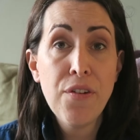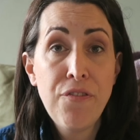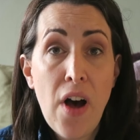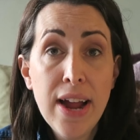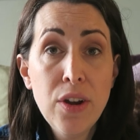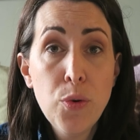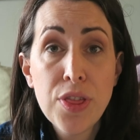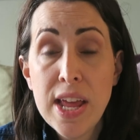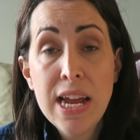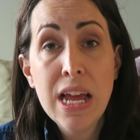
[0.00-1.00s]
The final
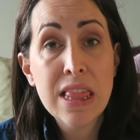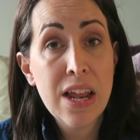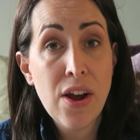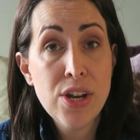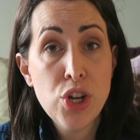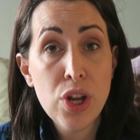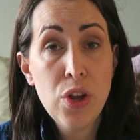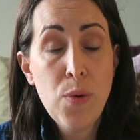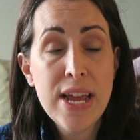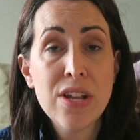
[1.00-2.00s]
thing that I
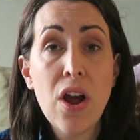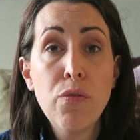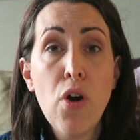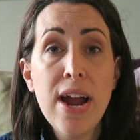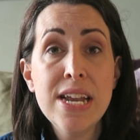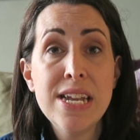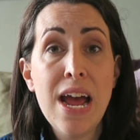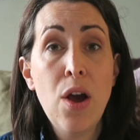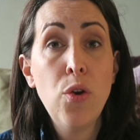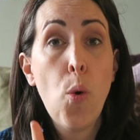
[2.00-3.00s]
do is I write
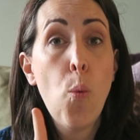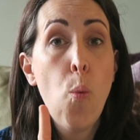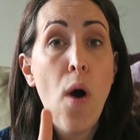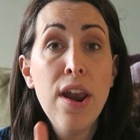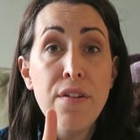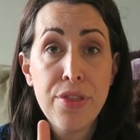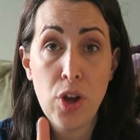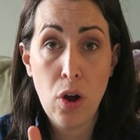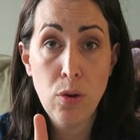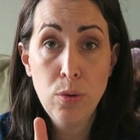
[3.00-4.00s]
down one of the
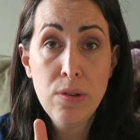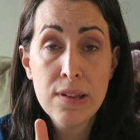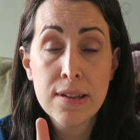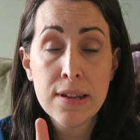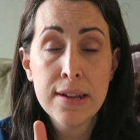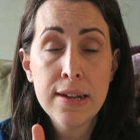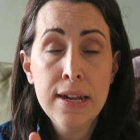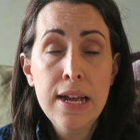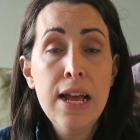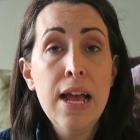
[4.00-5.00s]
goals,
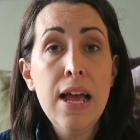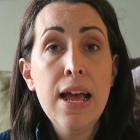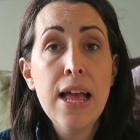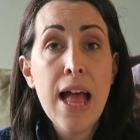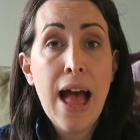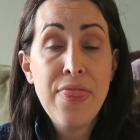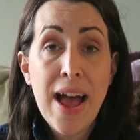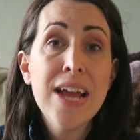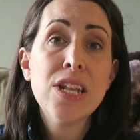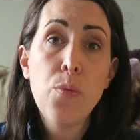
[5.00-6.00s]
and
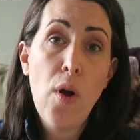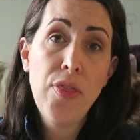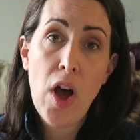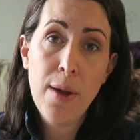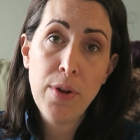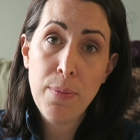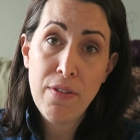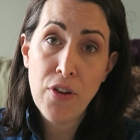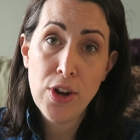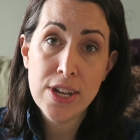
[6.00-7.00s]
that is the one that I'm going to
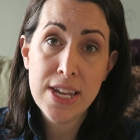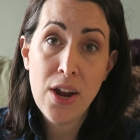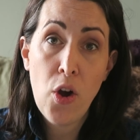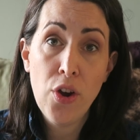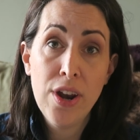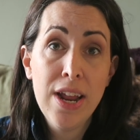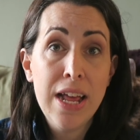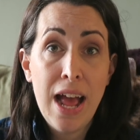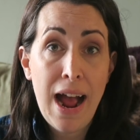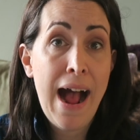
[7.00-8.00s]
be focusing on
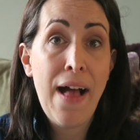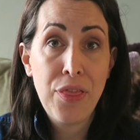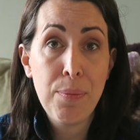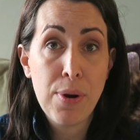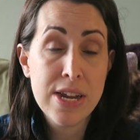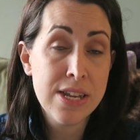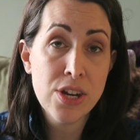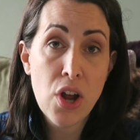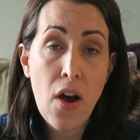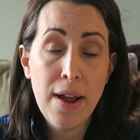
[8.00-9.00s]
at the
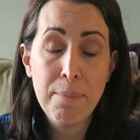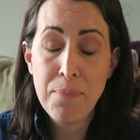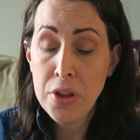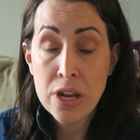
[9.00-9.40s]
present time.